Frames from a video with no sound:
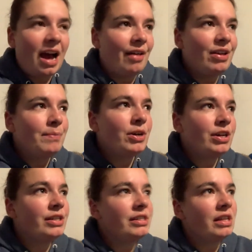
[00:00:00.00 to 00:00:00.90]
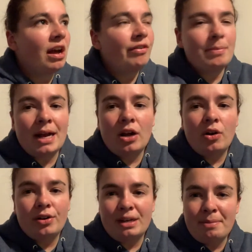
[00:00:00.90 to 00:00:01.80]
I think because after bank
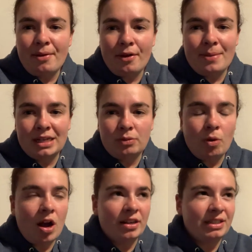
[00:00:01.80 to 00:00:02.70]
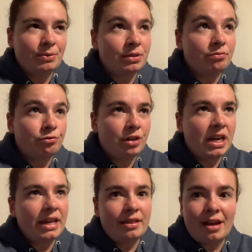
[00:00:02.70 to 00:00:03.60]
holiday, people go back to work, so it wasn't
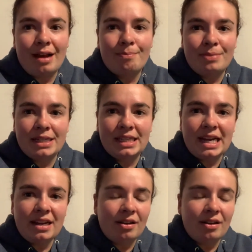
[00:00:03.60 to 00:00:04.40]
really that busy.